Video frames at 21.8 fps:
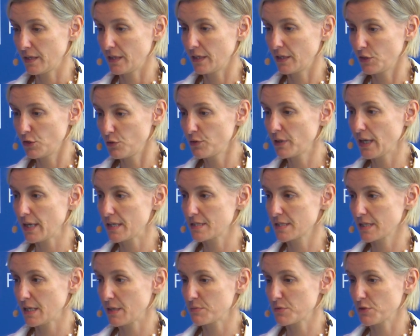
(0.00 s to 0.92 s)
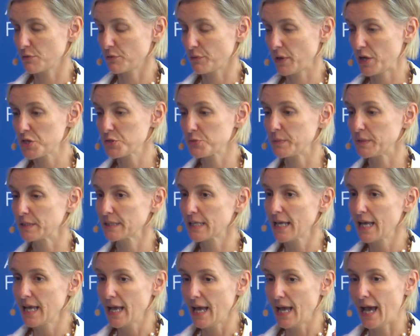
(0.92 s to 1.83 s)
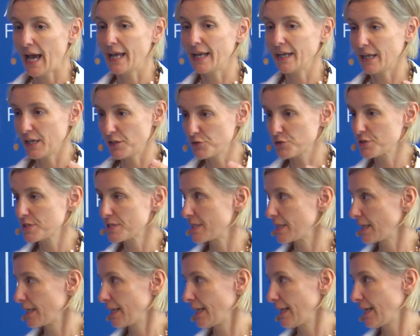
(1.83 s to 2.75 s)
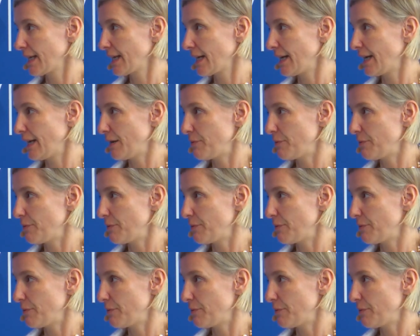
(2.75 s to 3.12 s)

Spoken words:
the UK schemes of arrangement, and interestingly